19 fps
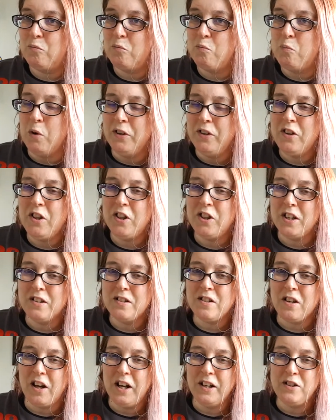One of the things
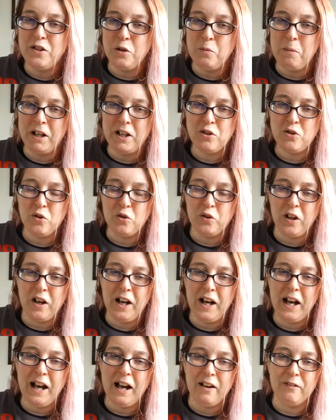that I do make sure that I
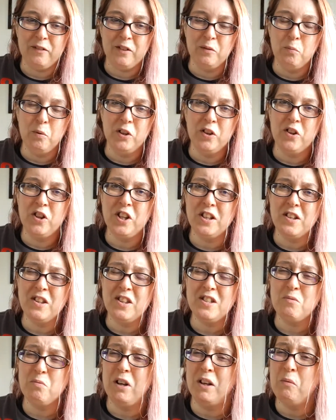have, and one of the things, this
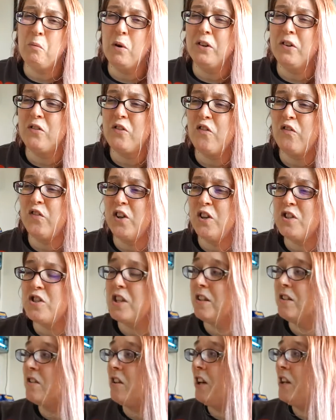is like one of the first
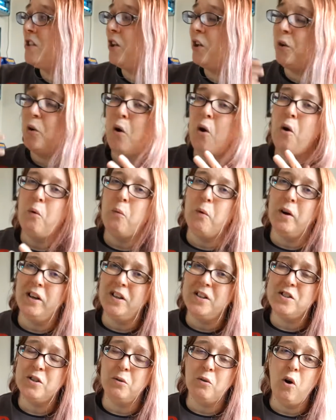things that I do when I
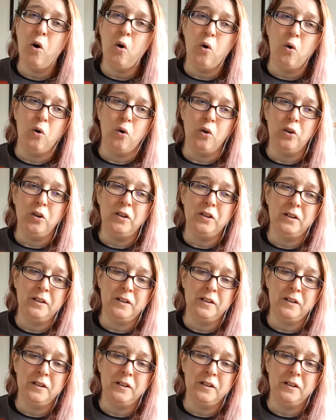do a haul,